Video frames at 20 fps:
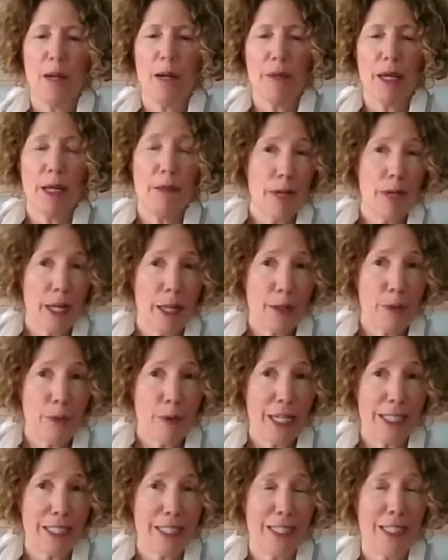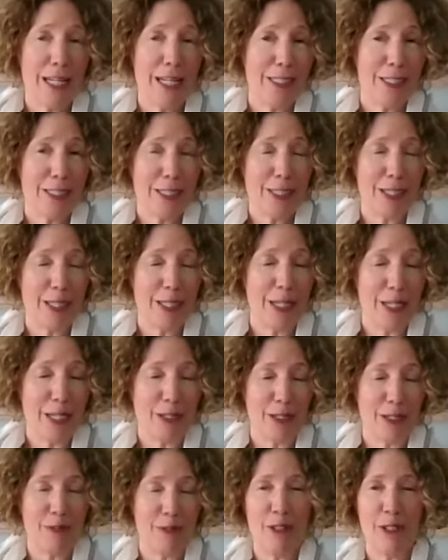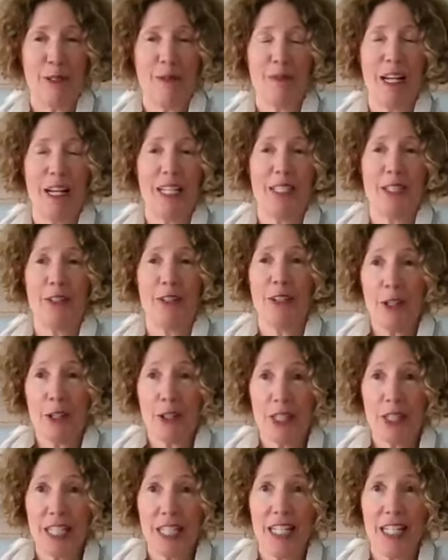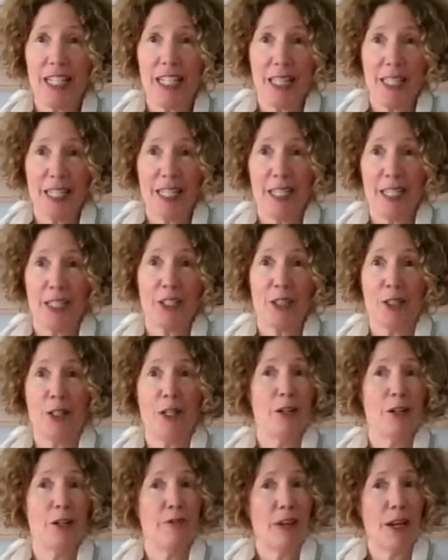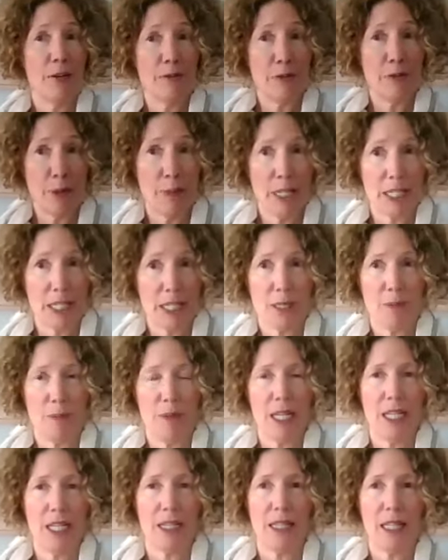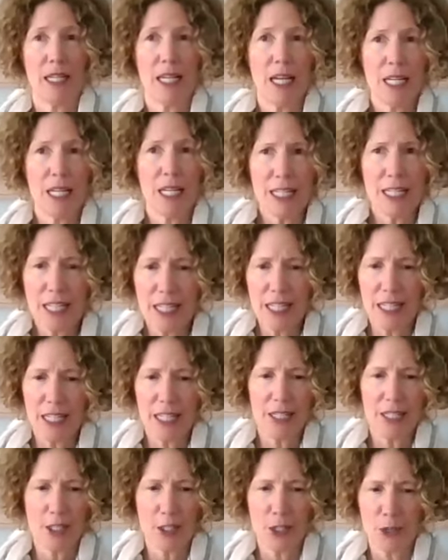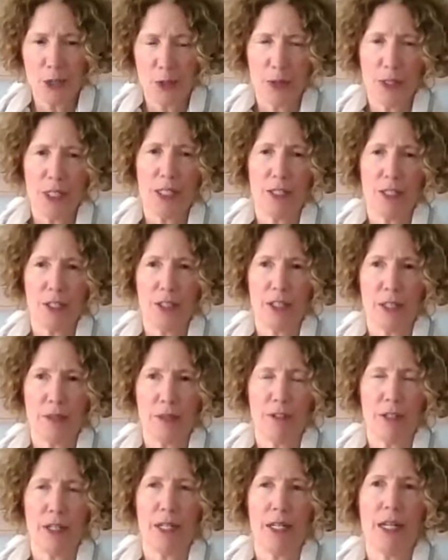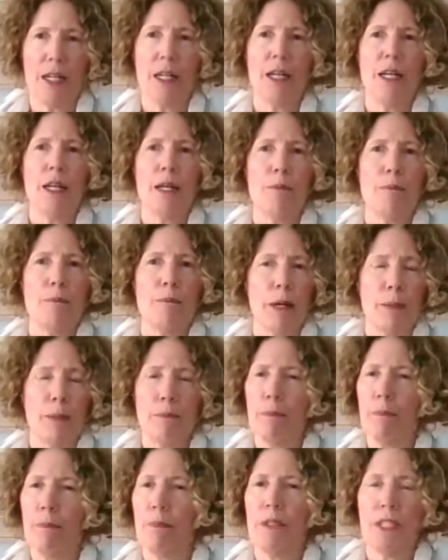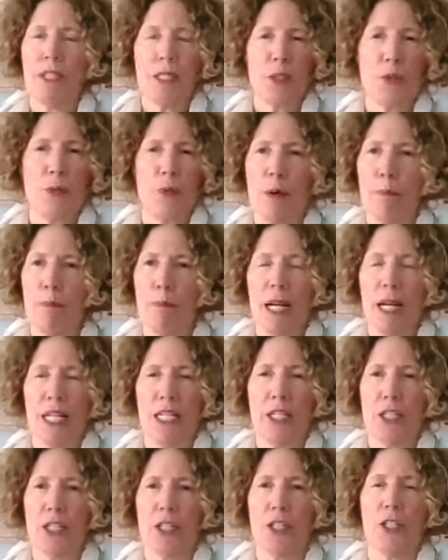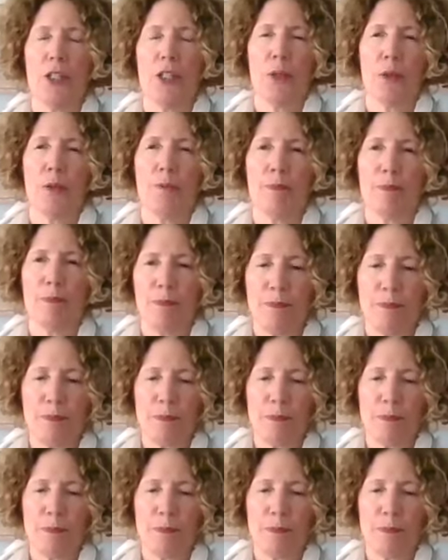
Um, and by the way, it's not just the nature of your mind, you're understanding the nature of everybody's mind. The content and the stories are different, but this is what minds do.